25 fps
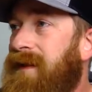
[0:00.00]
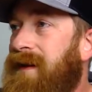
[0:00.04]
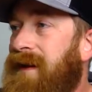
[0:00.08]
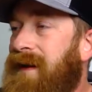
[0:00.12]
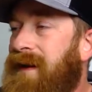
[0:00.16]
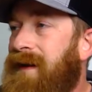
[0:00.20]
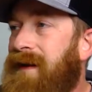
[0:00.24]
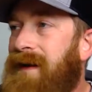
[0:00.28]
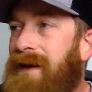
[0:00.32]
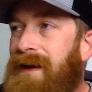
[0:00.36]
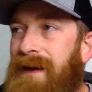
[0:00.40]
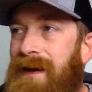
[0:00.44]

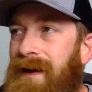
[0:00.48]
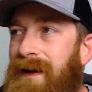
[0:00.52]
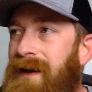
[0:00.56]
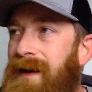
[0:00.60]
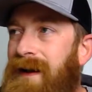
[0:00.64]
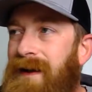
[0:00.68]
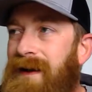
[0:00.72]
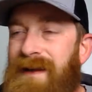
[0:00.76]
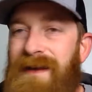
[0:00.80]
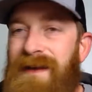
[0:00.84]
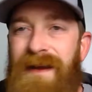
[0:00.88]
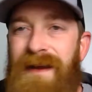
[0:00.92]

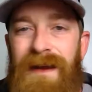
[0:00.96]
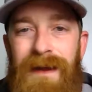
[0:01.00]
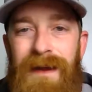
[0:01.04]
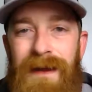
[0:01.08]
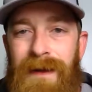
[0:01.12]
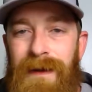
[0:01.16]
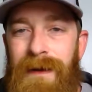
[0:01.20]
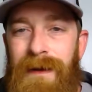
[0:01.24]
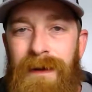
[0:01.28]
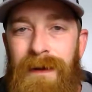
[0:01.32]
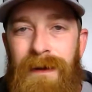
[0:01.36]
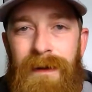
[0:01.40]

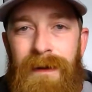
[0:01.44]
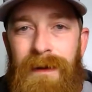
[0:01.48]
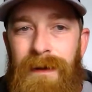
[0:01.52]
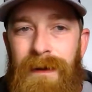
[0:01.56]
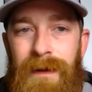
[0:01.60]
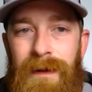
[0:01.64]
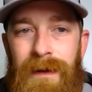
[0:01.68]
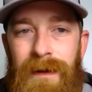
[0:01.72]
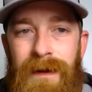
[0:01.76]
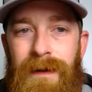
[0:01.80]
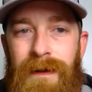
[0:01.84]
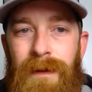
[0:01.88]
again,
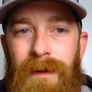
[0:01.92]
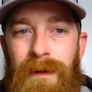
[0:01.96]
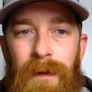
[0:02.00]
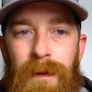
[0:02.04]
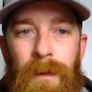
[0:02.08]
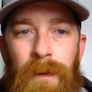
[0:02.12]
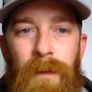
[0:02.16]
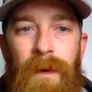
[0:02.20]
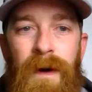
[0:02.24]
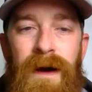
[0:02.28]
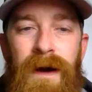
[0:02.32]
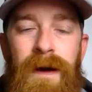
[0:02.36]
like
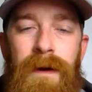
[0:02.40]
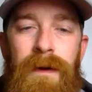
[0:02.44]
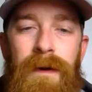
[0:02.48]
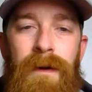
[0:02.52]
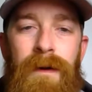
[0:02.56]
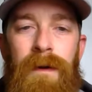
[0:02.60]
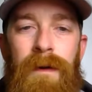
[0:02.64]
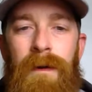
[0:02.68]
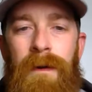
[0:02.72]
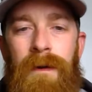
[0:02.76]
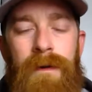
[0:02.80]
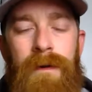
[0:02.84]

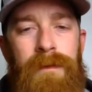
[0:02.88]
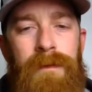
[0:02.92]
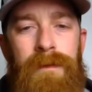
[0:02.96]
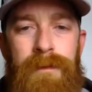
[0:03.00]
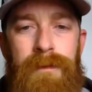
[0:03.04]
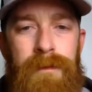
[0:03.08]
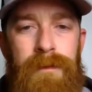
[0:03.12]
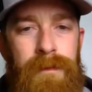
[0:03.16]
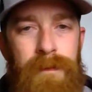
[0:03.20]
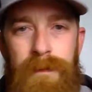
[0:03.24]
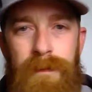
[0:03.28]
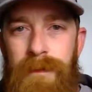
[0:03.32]
where's
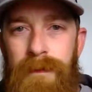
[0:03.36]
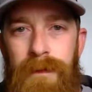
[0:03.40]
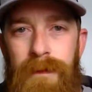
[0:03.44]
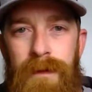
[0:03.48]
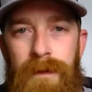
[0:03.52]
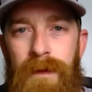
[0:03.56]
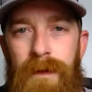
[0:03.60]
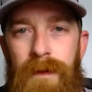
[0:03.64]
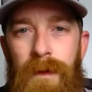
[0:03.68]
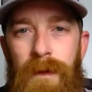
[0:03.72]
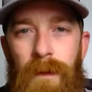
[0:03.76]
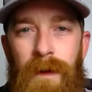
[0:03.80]

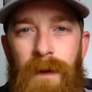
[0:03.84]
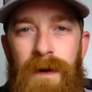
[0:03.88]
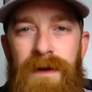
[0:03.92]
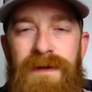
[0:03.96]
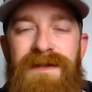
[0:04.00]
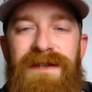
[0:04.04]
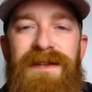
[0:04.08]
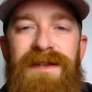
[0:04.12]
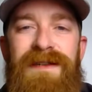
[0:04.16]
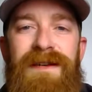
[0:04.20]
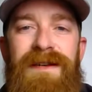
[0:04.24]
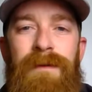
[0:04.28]

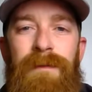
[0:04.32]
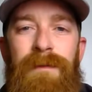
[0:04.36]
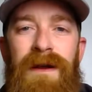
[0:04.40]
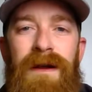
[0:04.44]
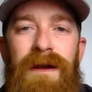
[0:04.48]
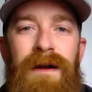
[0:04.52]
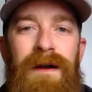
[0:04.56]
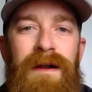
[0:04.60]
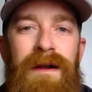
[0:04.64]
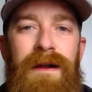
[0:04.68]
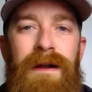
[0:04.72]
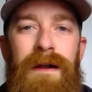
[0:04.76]
this
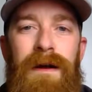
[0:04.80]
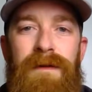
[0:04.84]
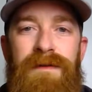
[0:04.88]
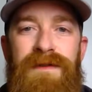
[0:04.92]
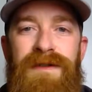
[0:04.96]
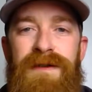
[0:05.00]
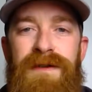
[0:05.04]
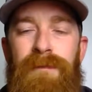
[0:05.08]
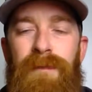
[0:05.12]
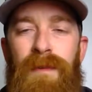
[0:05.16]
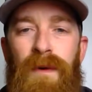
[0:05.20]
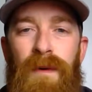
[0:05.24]
community
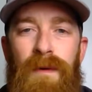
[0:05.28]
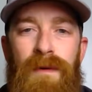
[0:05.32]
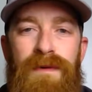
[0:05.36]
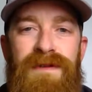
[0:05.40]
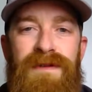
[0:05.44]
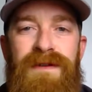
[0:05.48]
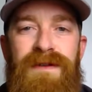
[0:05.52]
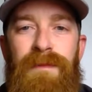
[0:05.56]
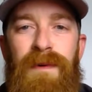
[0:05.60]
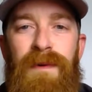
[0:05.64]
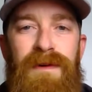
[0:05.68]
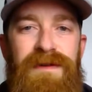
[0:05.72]
of
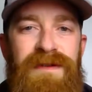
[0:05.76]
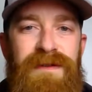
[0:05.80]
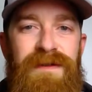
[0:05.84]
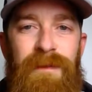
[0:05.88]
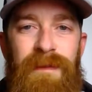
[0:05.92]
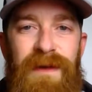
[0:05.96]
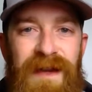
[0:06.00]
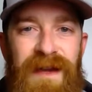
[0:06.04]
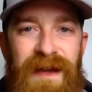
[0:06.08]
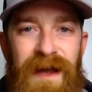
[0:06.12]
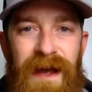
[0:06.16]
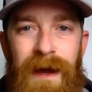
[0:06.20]
support supposed
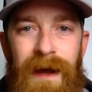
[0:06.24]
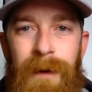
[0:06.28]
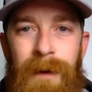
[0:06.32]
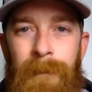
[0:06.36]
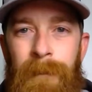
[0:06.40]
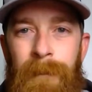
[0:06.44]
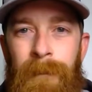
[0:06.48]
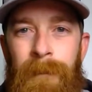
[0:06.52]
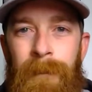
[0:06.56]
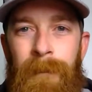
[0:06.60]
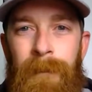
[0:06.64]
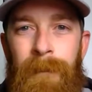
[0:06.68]
to be at?
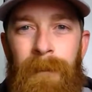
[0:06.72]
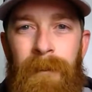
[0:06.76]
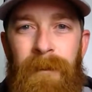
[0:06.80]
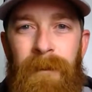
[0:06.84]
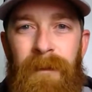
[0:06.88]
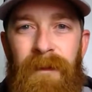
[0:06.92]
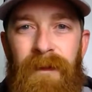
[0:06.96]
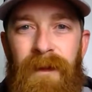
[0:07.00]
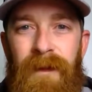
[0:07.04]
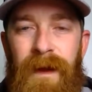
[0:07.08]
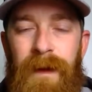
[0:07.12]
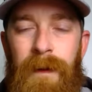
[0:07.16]

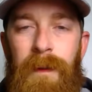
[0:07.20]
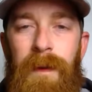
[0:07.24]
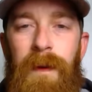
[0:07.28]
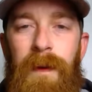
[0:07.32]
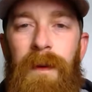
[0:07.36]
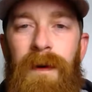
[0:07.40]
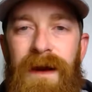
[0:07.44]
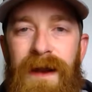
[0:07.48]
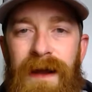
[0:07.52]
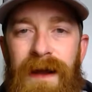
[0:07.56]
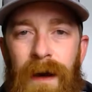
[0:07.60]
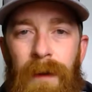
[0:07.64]
Like, we
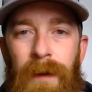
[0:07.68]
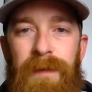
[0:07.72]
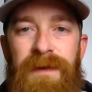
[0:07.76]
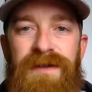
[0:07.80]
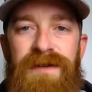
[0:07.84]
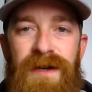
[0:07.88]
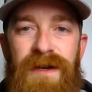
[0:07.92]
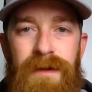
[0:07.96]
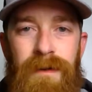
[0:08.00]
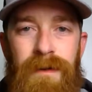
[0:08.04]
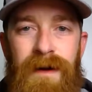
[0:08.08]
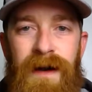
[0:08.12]
want to help
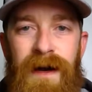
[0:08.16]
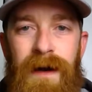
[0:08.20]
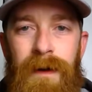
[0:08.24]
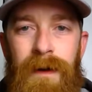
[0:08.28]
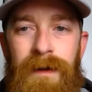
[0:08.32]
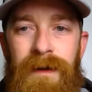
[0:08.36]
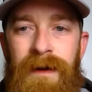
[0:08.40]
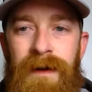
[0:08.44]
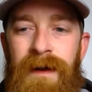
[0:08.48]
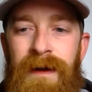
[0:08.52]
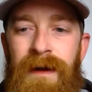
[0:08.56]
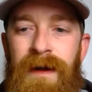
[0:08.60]
each other
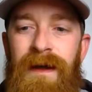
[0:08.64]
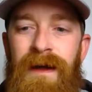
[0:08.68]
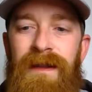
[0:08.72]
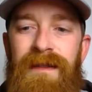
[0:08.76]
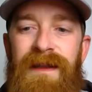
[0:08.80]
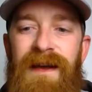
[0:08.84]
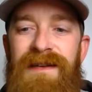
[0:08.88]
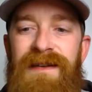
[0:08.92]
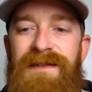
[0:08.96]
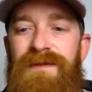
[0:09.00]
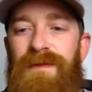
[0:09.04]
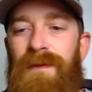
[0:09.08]
out.
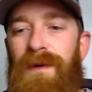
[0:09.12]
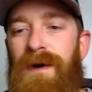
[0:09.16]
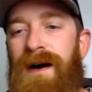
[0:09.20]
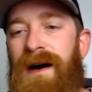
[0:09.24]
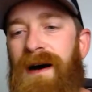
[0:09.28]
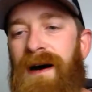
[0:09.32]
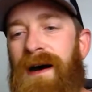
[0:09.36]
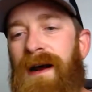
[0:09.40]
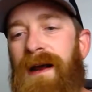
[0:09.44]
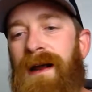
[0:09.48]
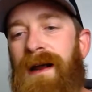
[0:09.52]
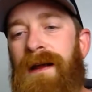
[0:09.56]
That's
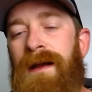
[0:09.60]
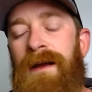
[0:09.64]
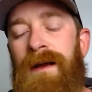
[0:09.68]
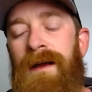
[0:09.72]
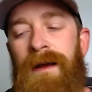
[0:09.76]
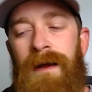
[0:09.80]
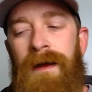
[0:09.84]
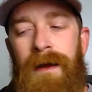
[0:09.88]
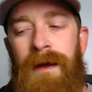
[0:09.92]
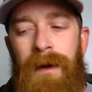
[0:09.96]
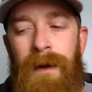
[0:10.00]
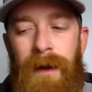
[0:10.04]
why
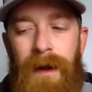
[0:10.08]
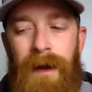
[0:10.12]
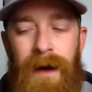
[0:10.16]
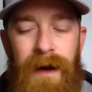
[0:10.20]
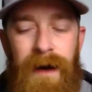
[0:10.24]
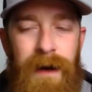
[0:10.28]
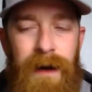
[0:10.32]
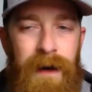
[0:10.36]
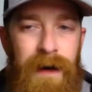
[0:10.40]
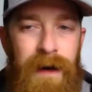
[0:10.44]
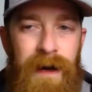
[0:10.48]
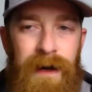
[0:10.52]

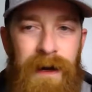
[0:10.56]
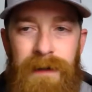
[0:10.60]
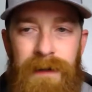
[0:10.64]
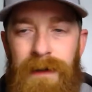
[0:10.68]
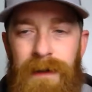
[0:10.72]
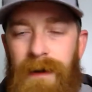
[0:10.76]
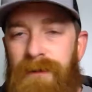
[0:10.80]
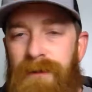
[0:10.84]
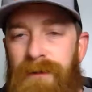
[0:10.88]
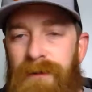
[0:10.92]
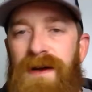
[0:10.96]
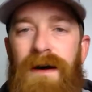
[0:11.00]
I
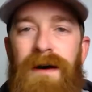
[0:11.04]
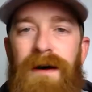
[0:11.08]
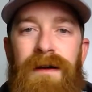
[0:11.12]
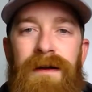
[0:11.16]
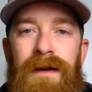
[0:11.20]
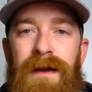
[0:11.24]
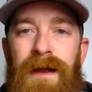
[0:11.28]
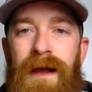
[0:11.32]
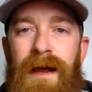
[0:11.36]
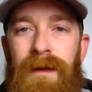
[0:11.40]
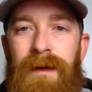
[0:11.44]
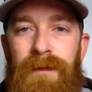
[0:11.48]
love
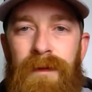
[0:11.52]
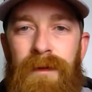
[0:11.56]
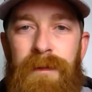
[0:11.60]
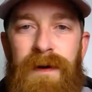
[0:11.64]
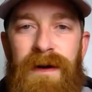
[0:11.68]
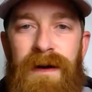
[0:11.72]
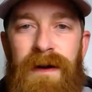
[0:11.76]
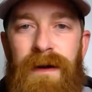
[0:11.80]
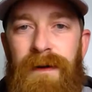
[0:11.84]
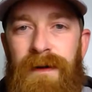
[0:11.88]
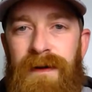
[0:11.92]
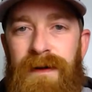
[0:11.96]
talking to
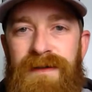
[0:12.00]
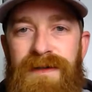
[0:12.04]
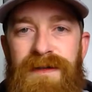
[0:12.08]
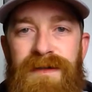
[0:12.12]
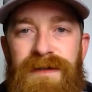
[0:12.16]
everybody on